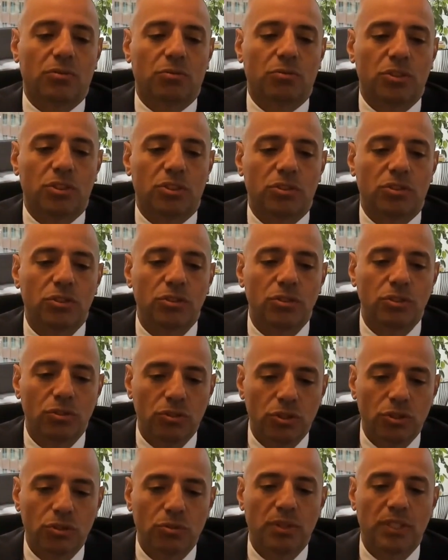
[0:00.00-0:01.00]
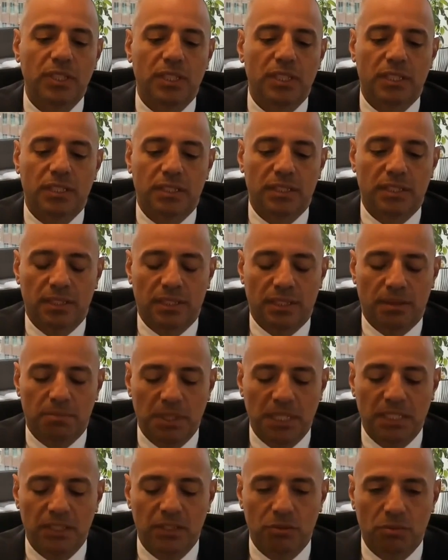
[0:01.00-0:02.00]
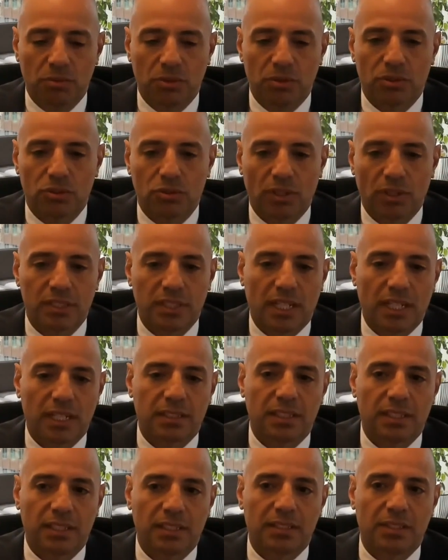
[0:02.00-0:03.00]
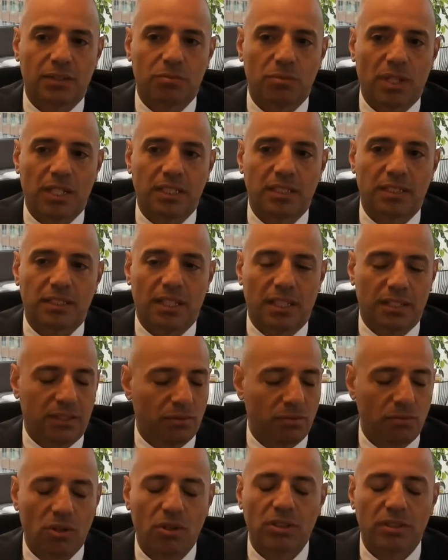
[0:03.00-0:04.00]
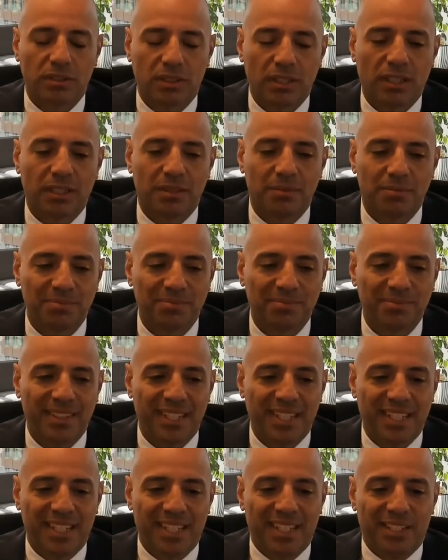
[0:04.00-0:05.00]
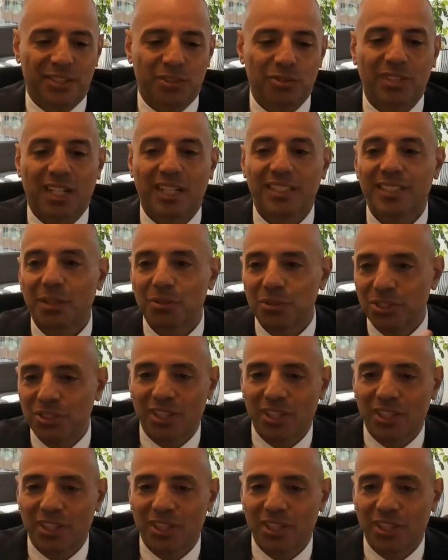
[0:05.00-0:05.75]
which usually means we're transacting at the wrong time. So that's how it